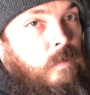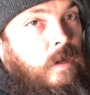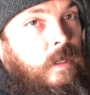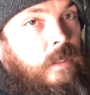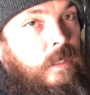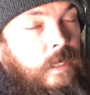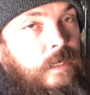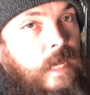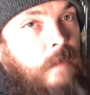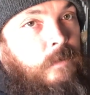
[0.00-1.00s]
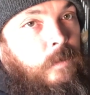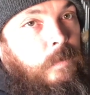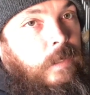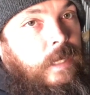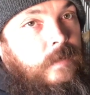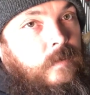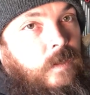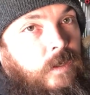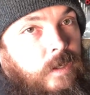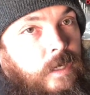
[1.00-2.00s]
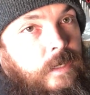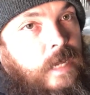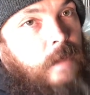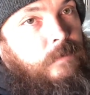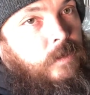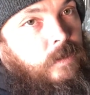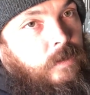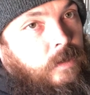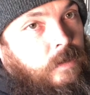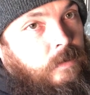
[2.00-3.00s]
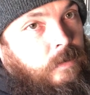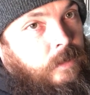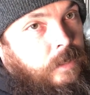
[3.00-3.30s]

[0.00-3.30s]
want the adapter plates so that you can adapt your